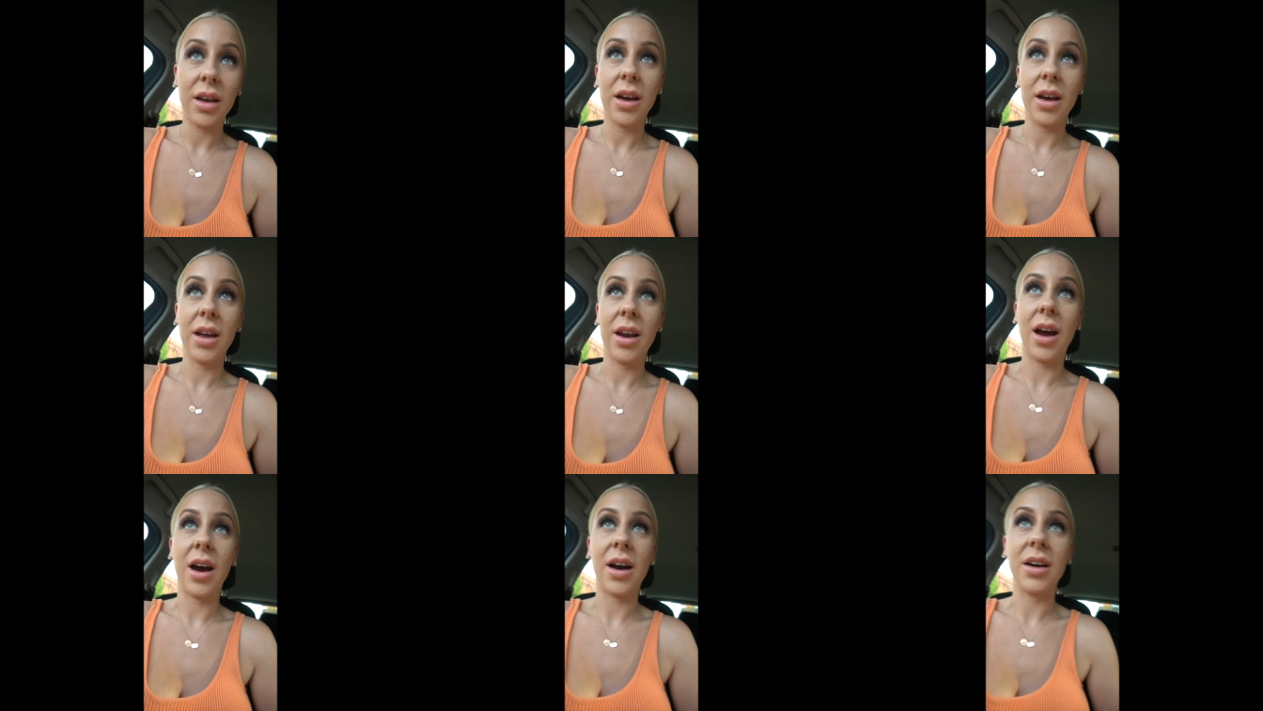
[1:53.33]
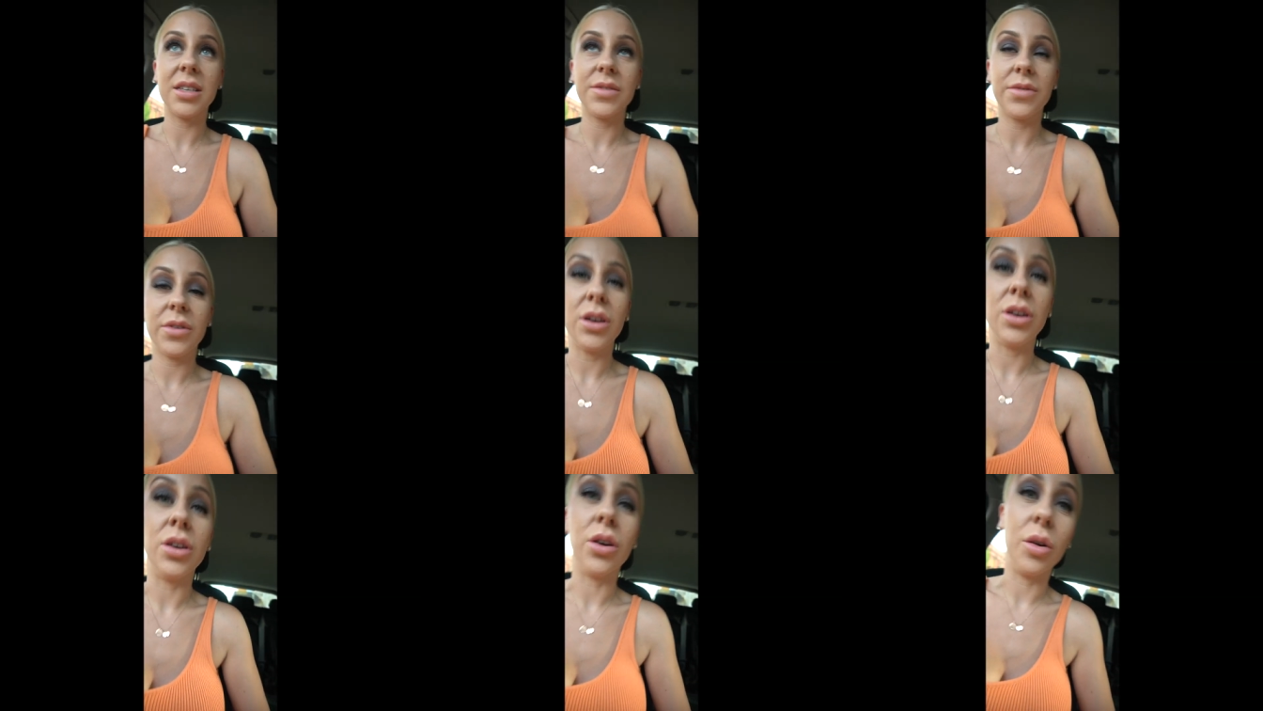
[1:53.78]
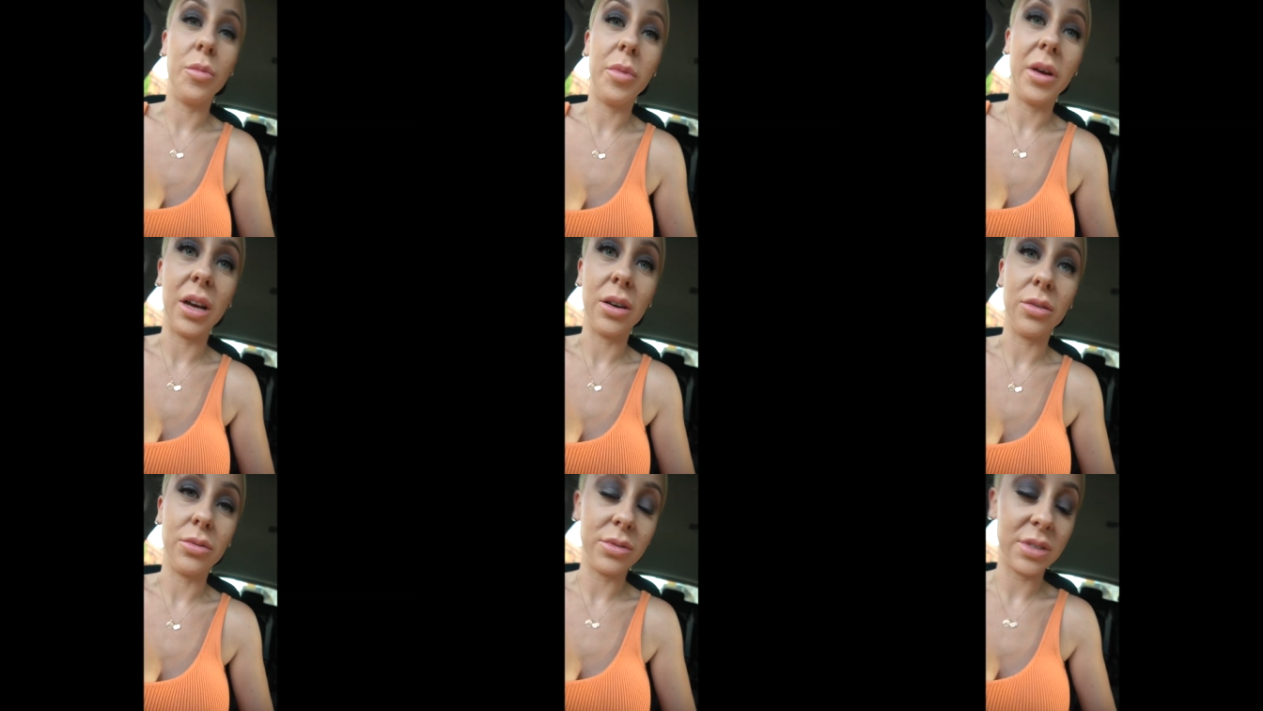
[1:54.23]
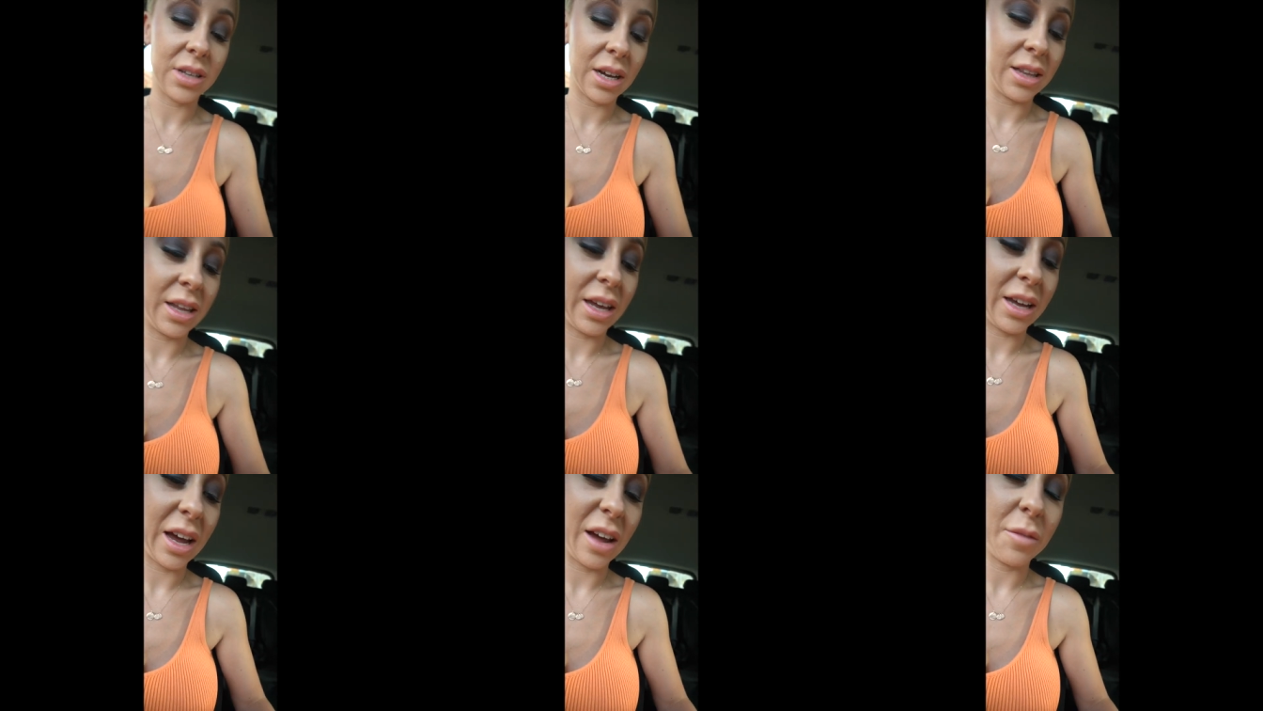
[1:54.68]
and I asked for no pickles
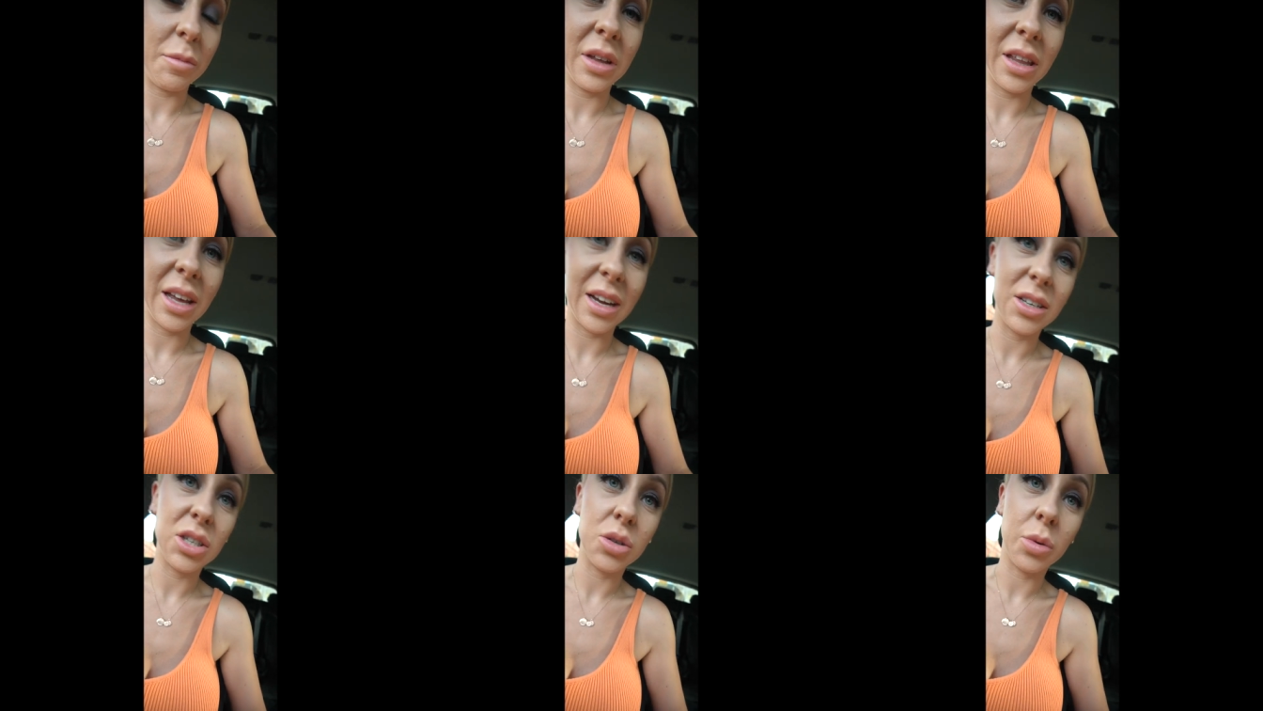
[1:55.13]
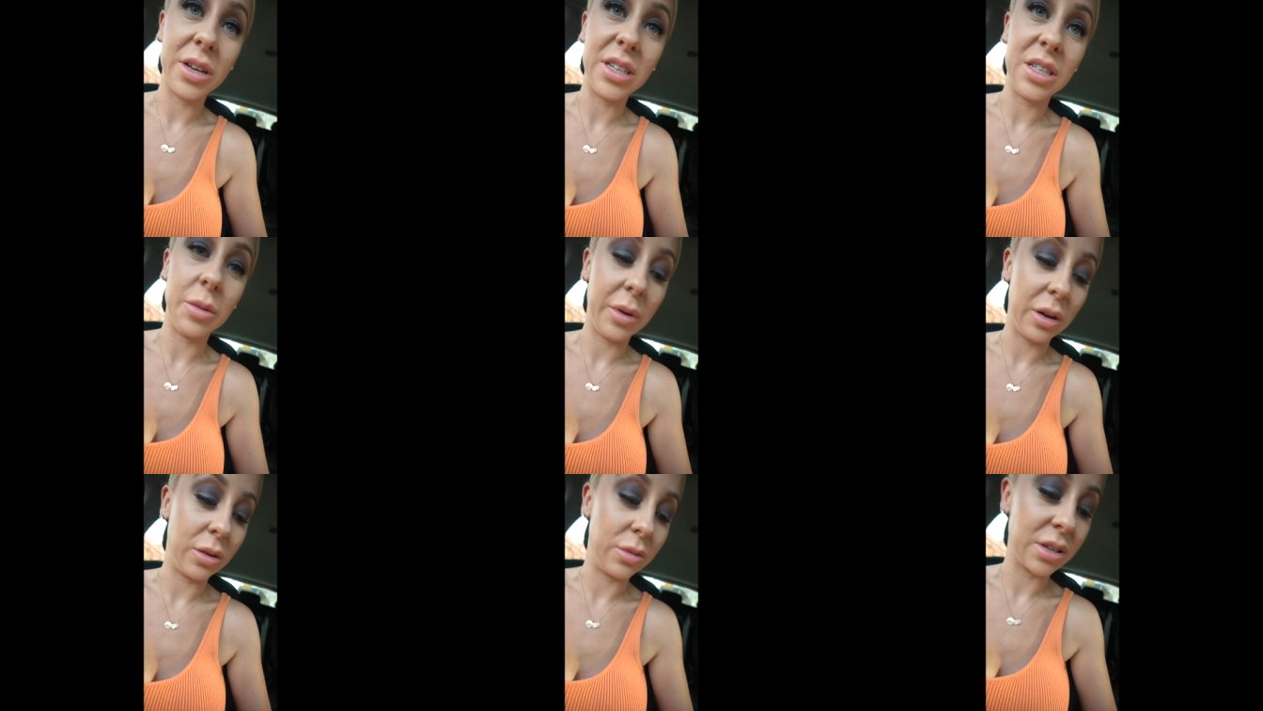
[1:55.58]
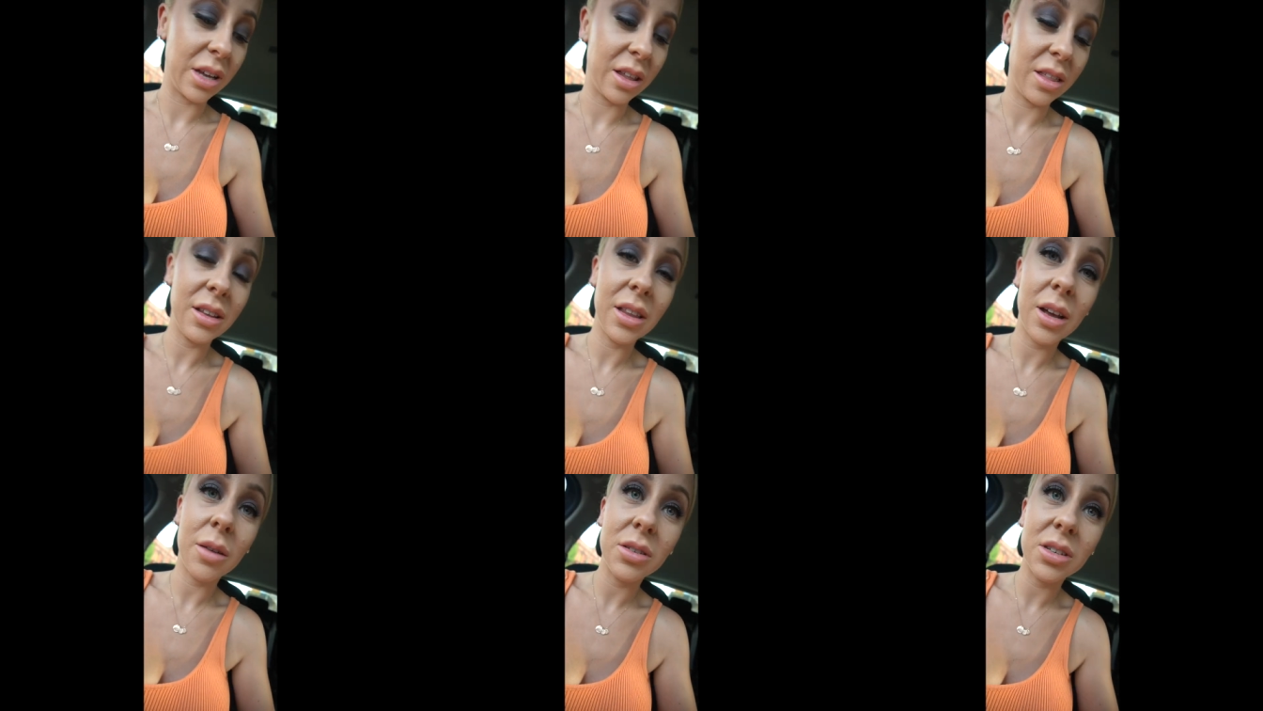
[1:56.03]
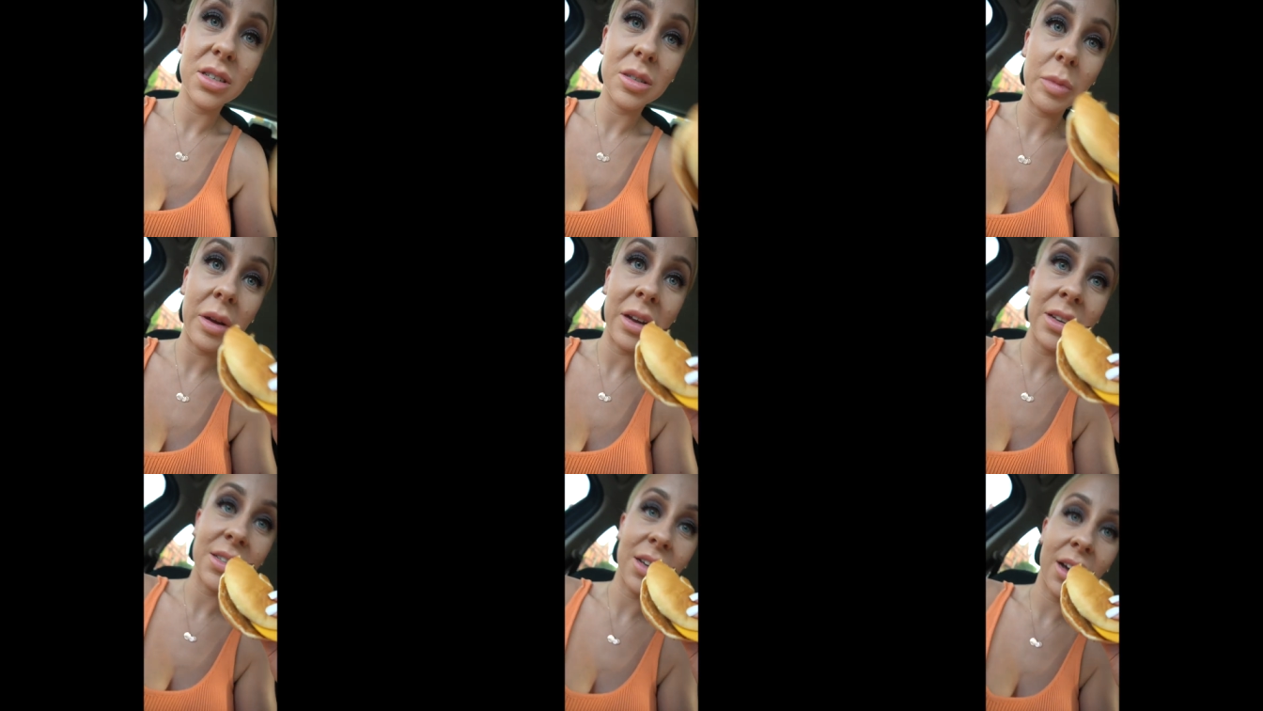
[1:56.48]
and they gave me like 20 pickles. I think they were just
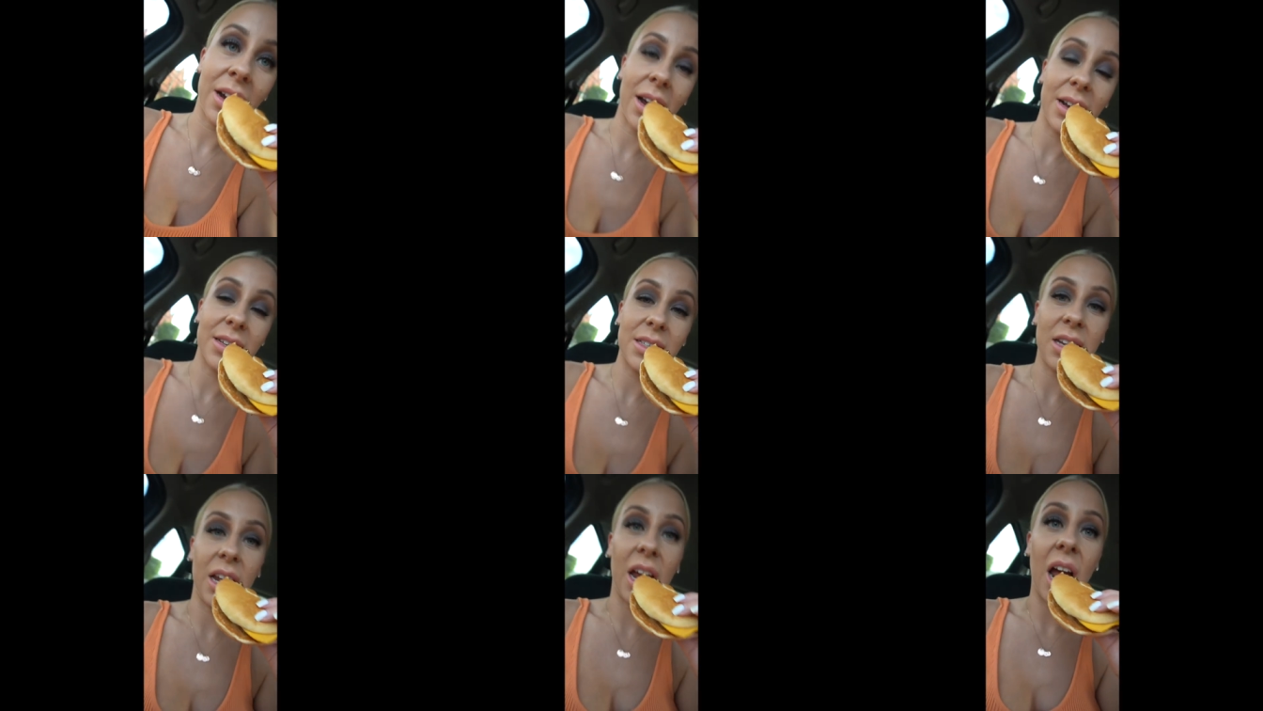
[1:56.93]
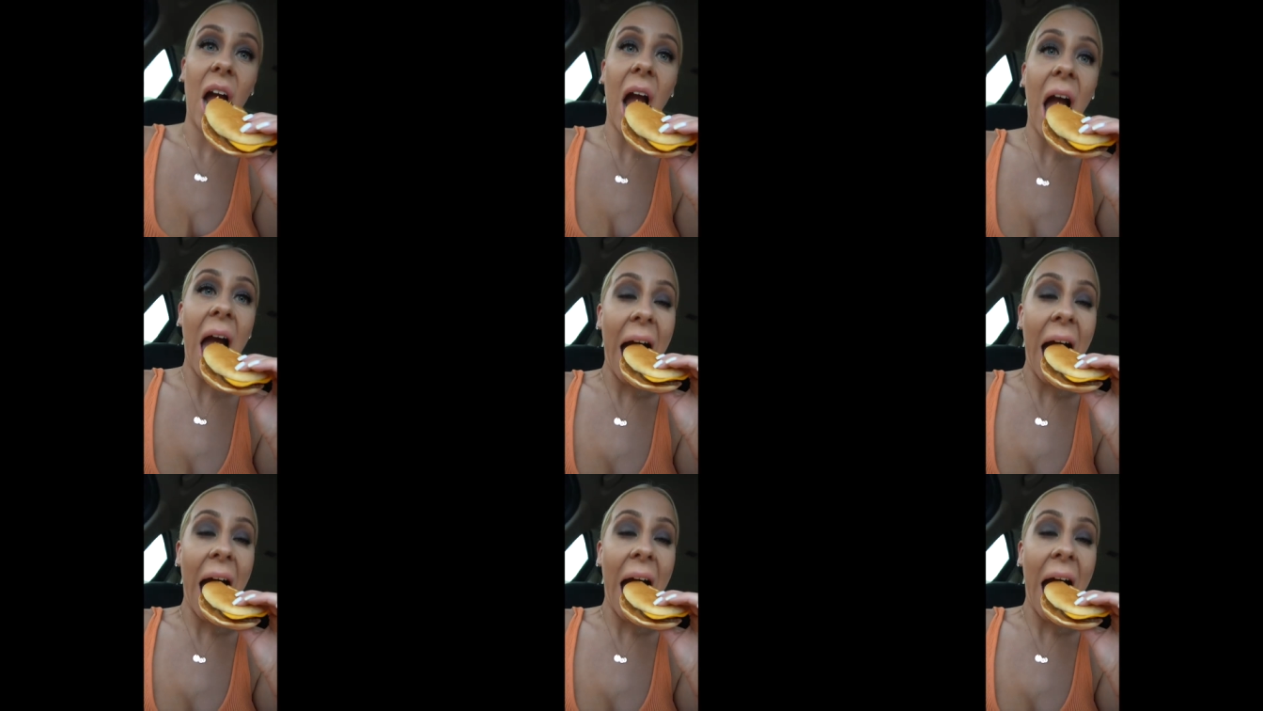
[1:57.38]
being sarcastic.